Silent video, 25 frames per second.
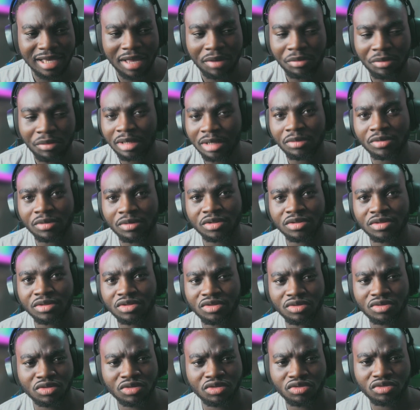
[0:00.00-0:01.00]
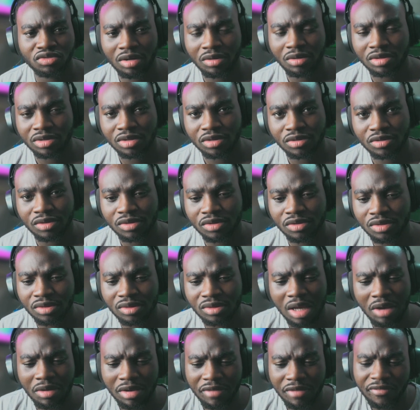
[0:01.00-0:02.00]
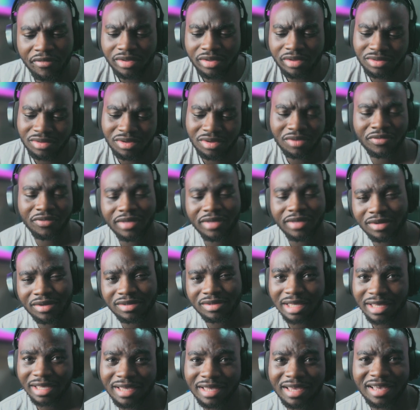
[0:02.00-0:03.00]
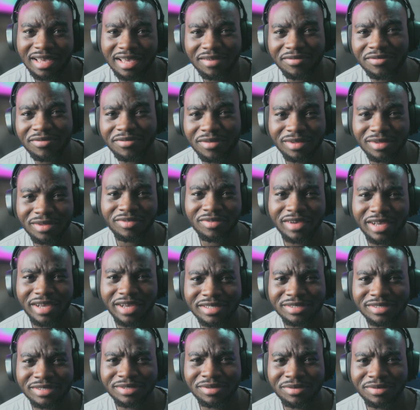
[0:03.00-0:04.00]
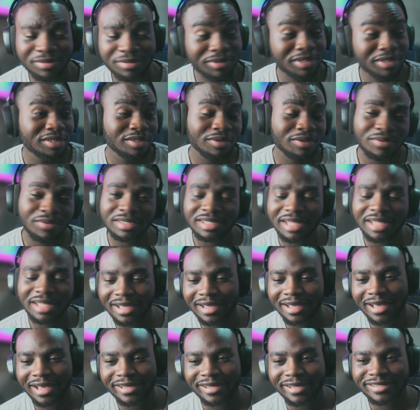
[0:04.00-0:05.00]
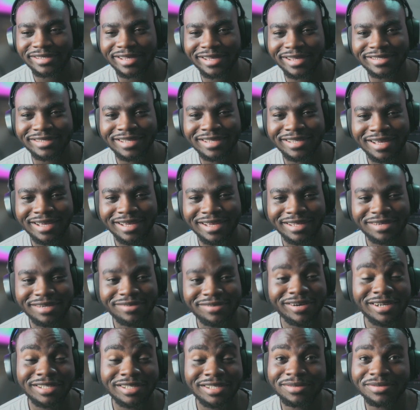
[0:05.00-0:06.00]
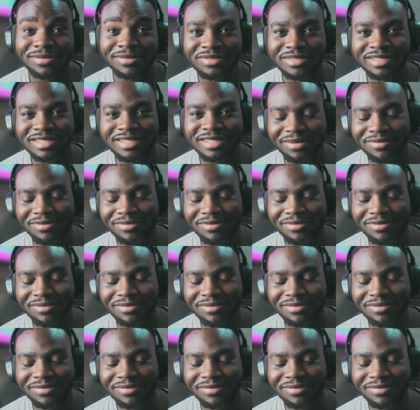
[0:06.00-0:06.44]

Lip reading: And when I was on 2-2, I felt confident. I was like, yeah, I've qualified, you know, based on what that guy said, a random stranger.